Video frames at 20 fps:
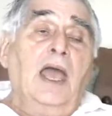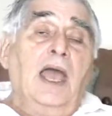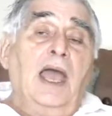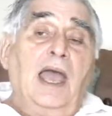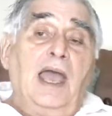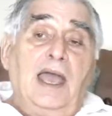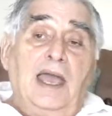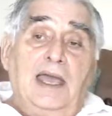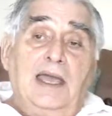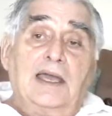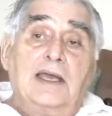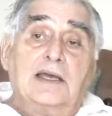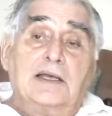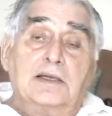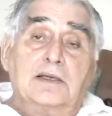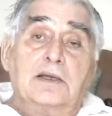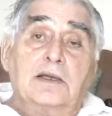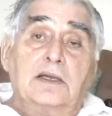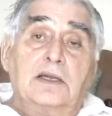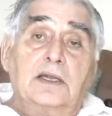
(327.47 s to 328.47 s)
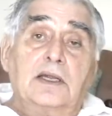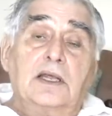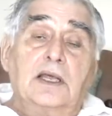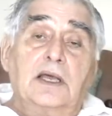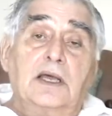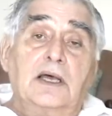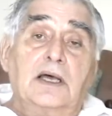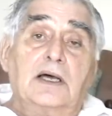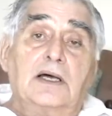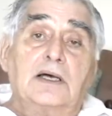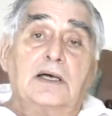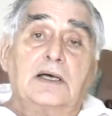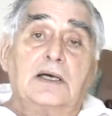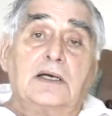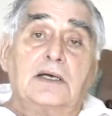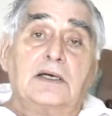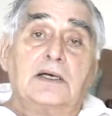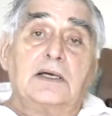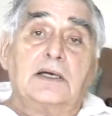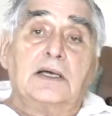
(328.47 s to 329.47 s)
and
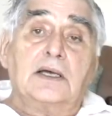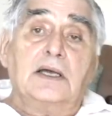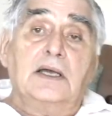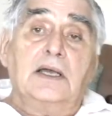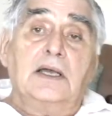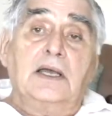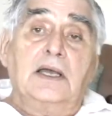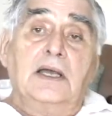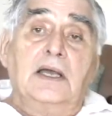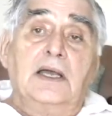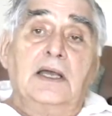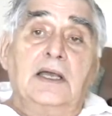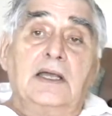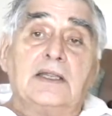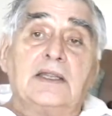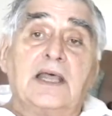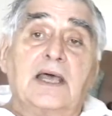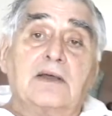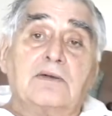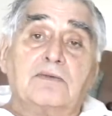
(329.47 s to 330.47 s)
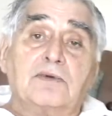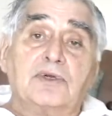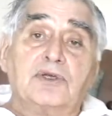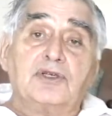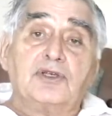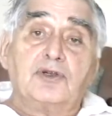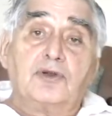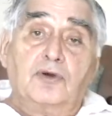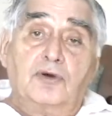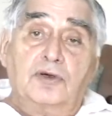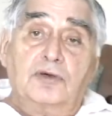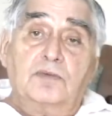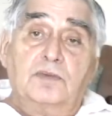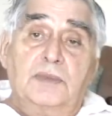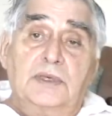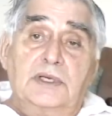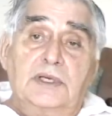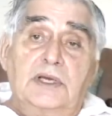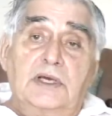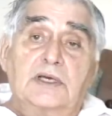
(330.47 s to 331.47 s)
that restored
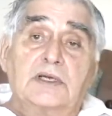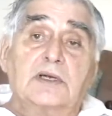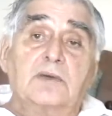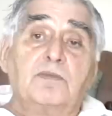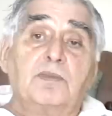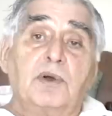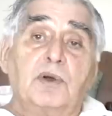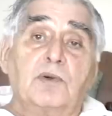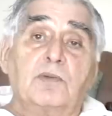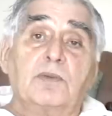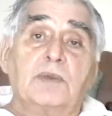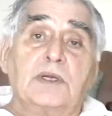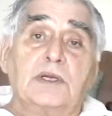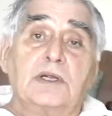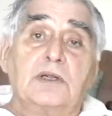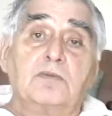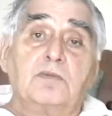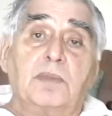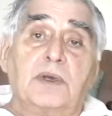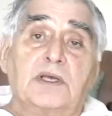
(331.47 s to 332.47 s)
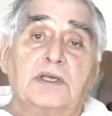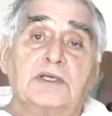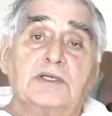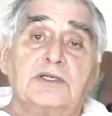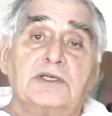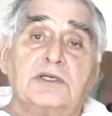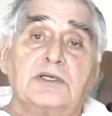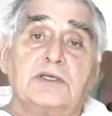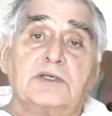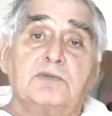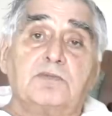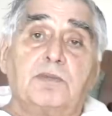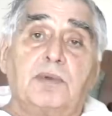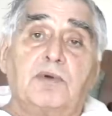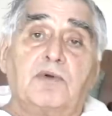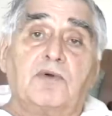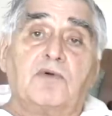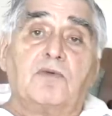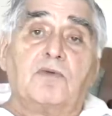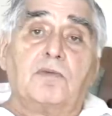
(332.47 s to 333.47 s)
me on a permanent basis
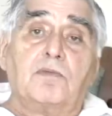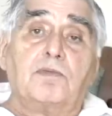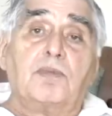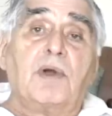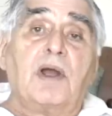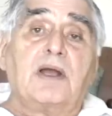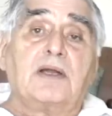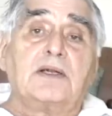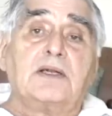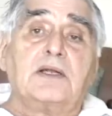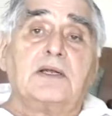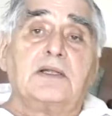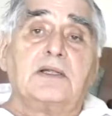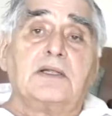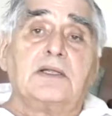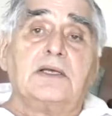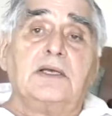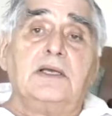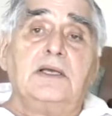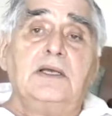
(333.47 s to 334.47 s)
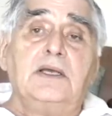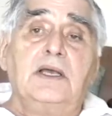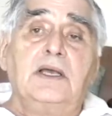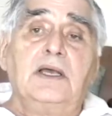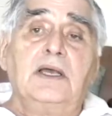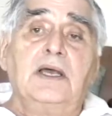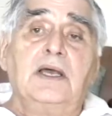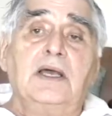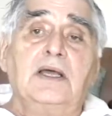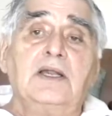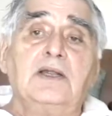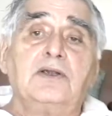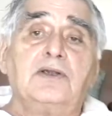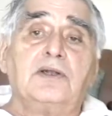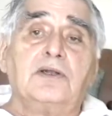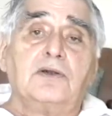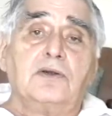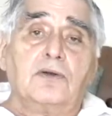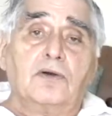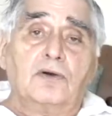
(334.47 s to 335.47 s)
practically
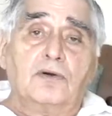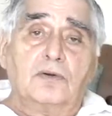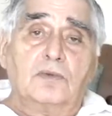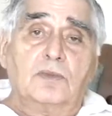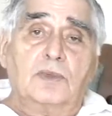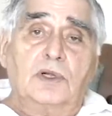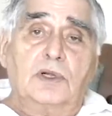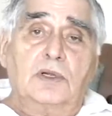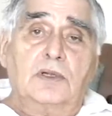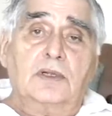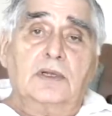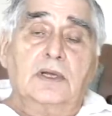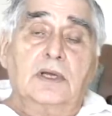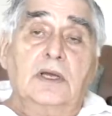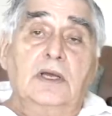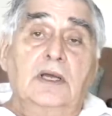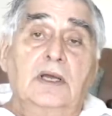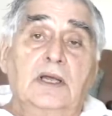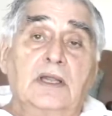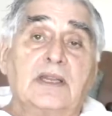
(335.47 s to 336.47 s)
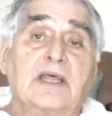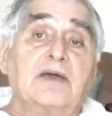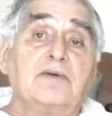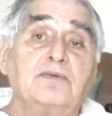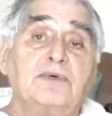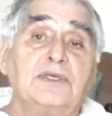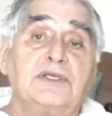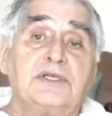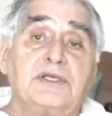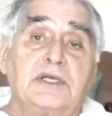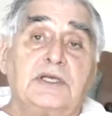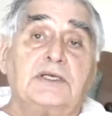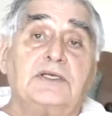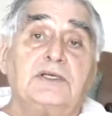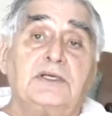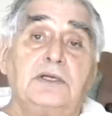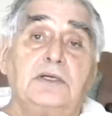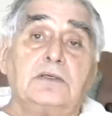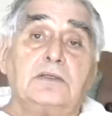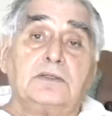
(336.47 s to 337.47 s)
to normal. That was
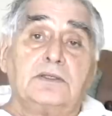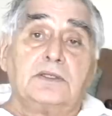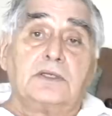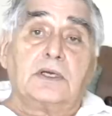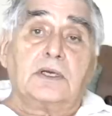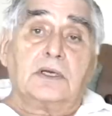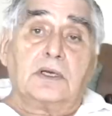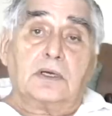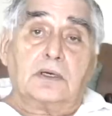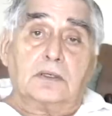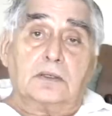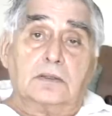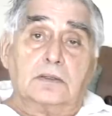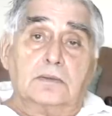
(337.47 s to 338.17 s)
6 years ago.